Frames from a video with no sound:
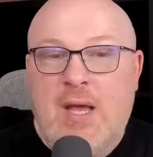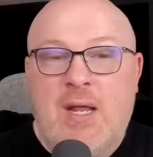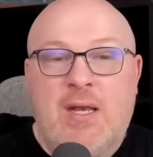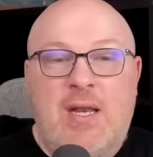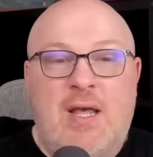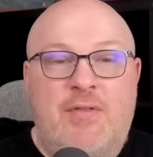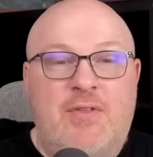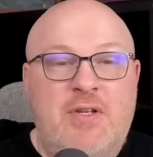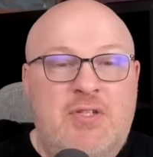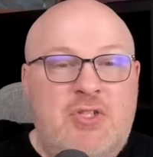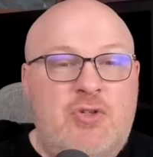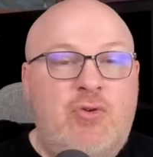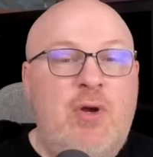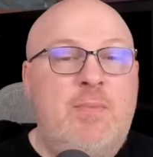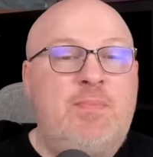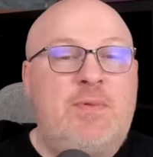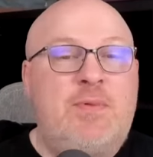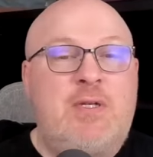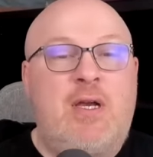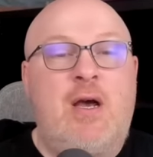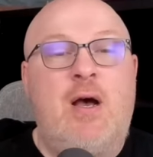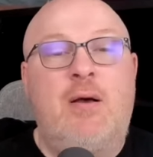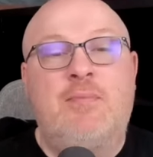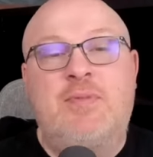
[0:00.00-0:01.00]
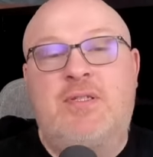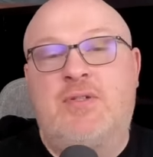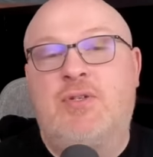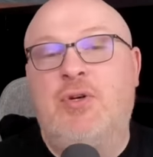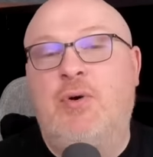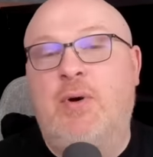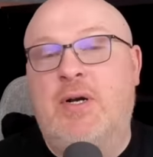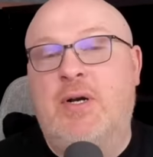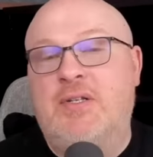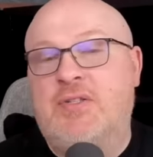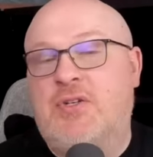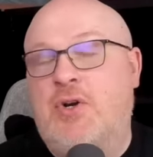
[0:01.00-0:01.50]
Now, this script comes
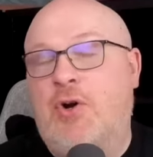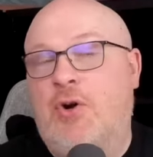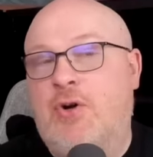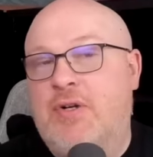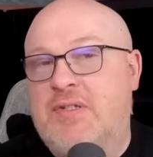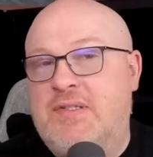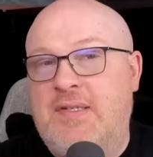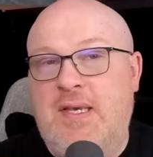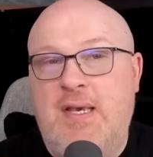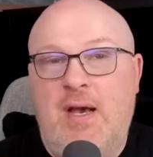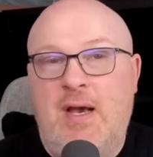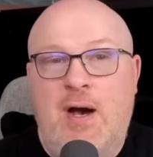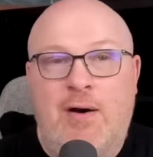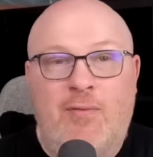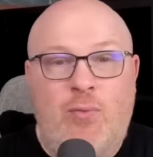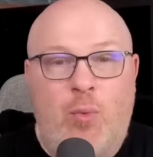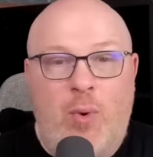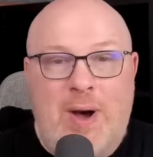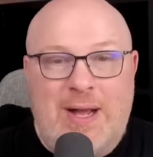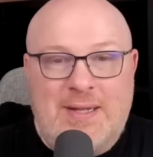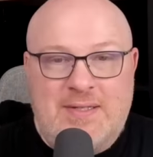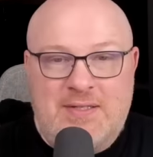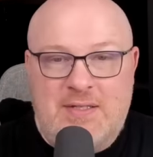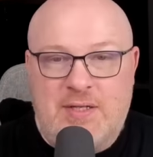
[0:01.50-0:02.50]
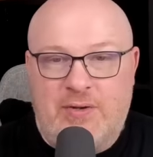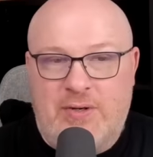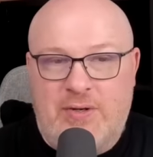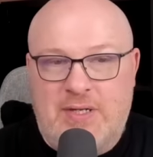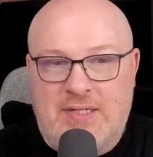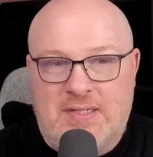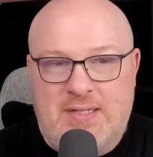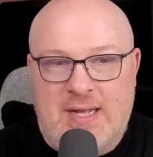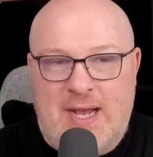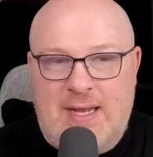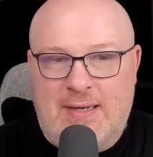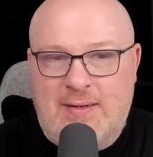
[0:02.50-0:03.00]
to us courtesy of
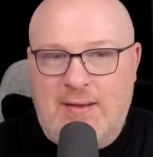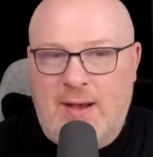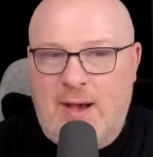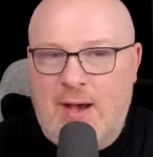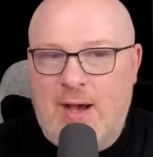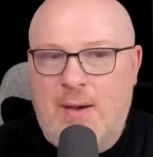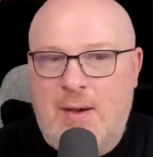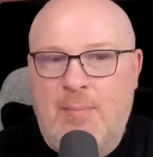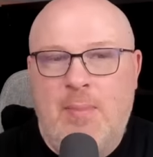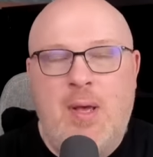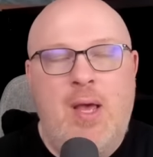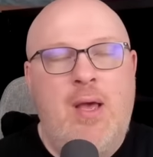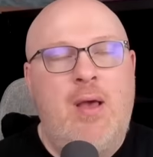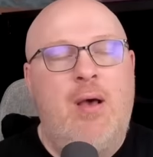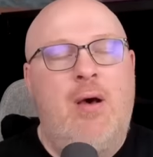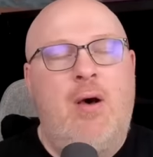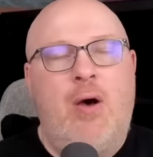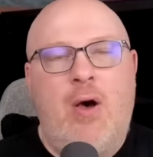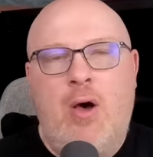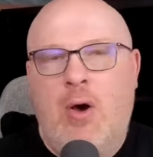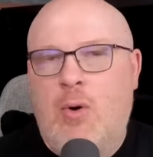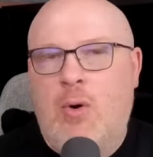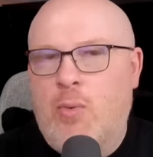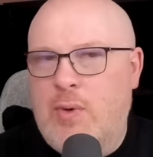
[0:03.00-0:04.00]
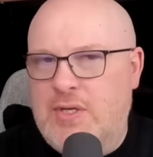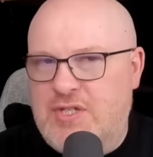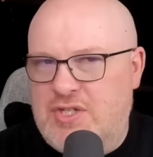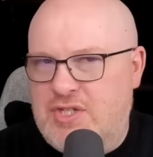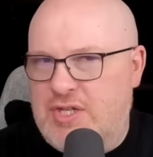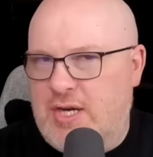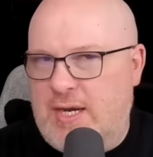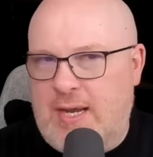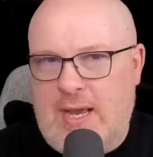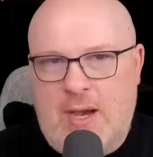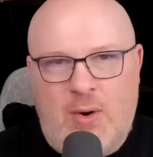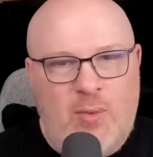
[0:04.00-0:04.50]
WoTSeries.com, Always
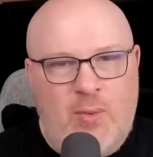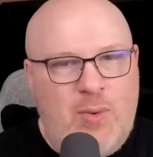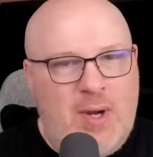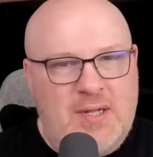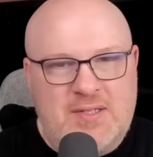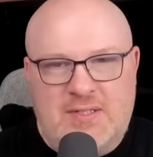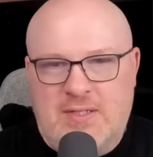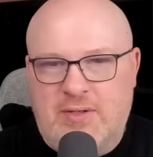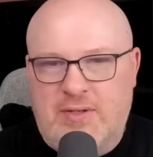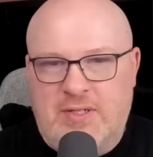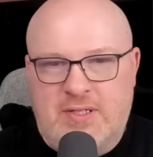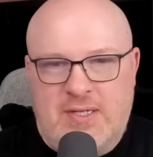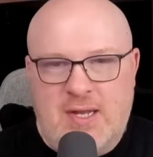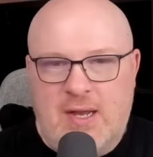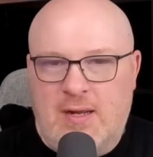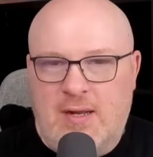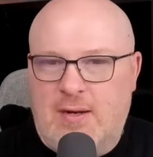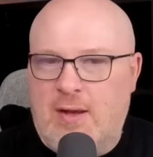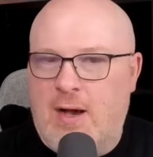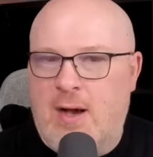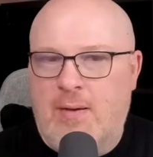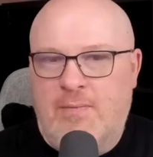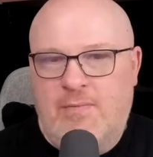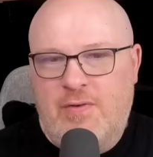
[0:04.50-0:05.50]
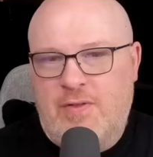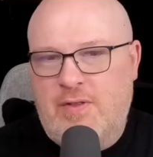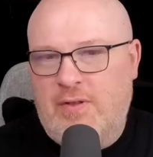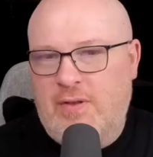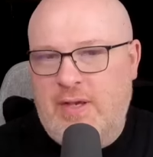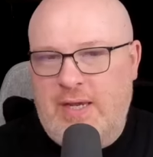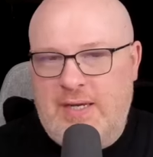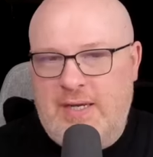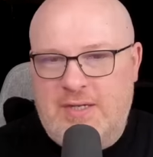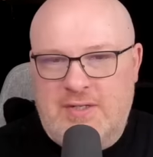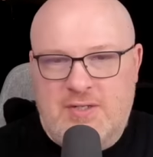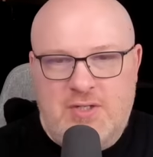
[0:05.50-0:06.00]
check out wotseries.com for the
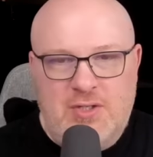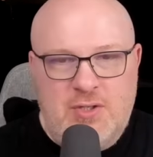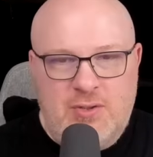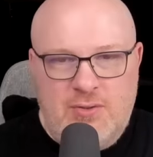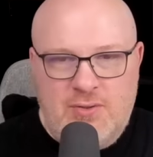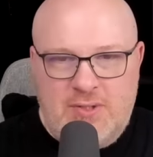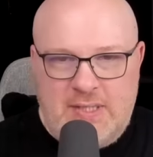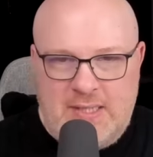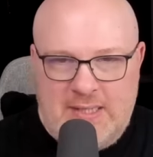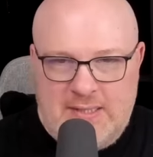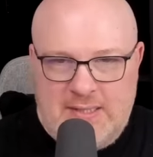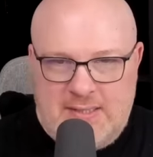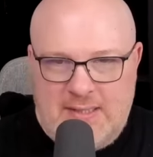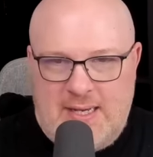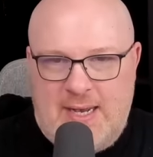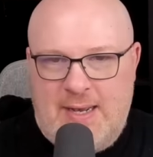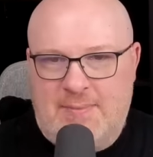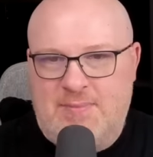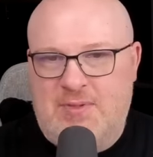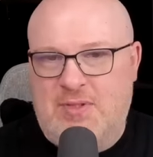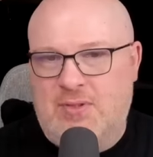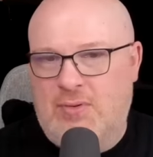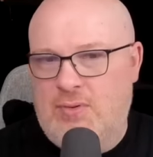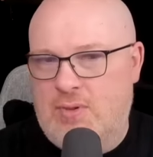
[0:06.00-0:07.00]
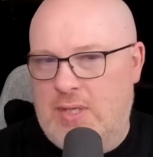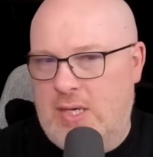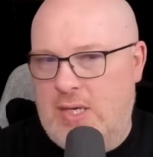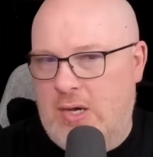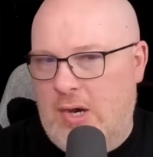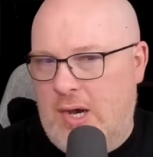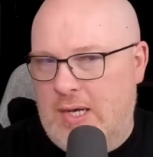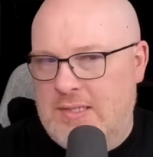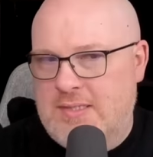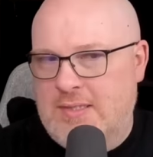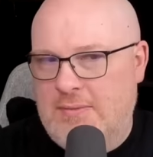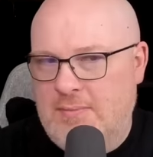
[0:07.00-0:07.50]
latest news. It's absolutely
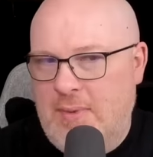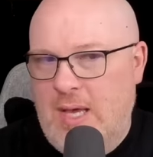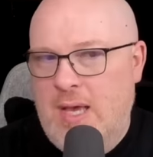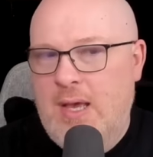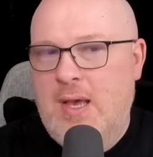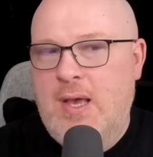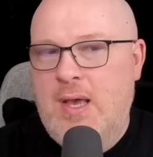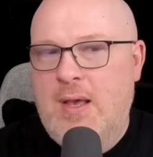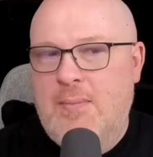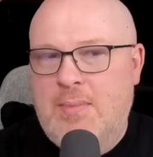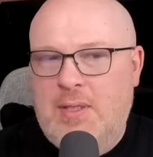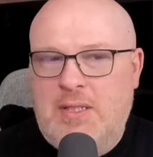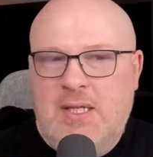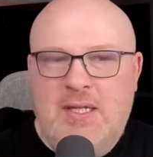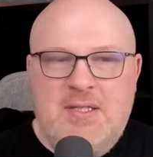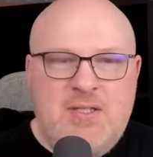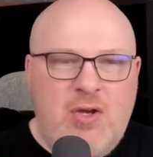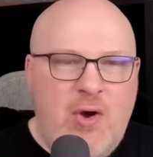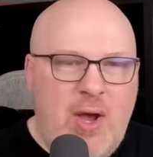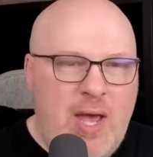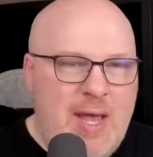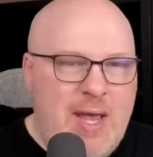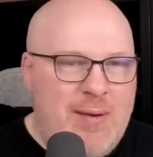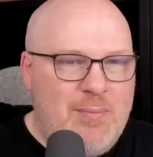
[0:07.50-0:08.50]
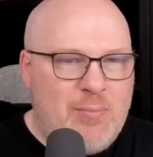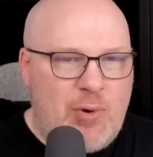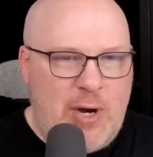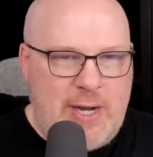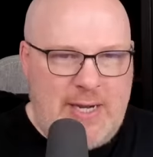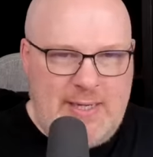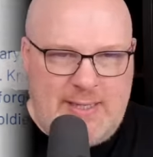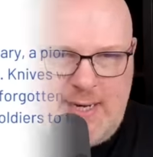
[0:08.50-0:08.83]
awesome. But let's go ahead and break